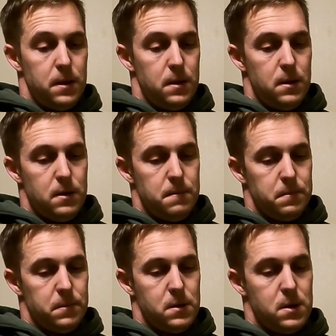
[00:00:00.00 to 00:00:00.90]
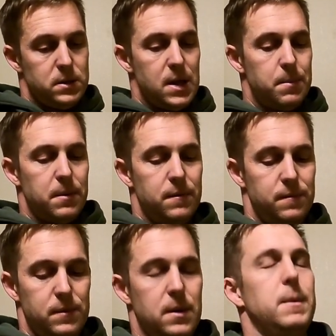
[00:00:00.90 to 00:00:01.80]
On top of,
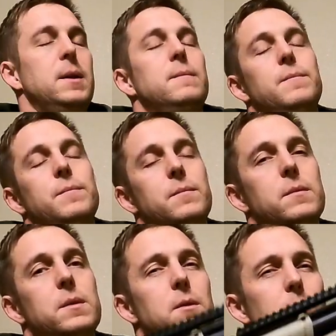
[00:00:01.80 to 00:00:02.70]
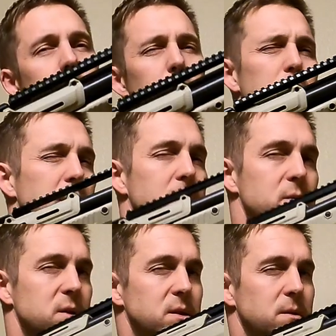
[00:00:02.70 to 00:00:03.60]
no one really
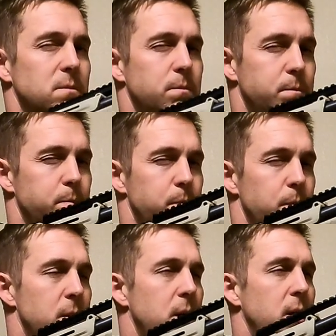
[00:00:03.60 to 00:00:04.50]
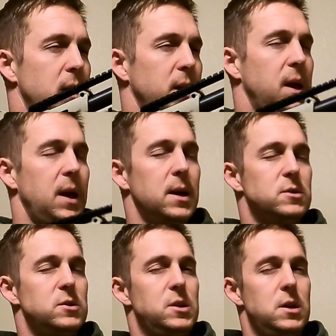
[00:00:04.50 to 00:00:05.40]
uses a
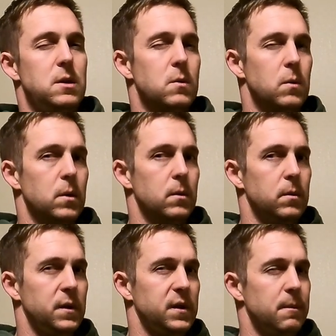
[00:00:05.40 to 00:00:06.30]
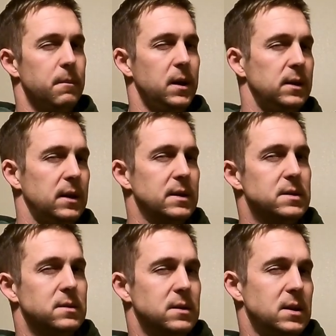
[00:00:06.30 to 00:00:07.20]
KSG or something like
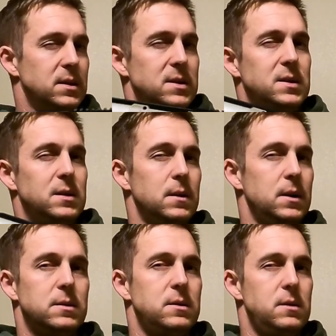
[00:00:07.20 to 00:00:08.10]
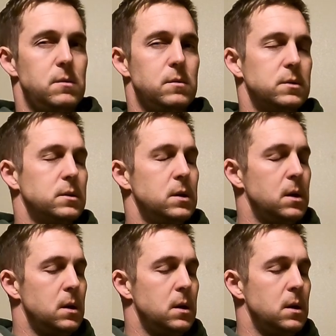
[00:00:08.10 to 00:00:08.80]
this in serious use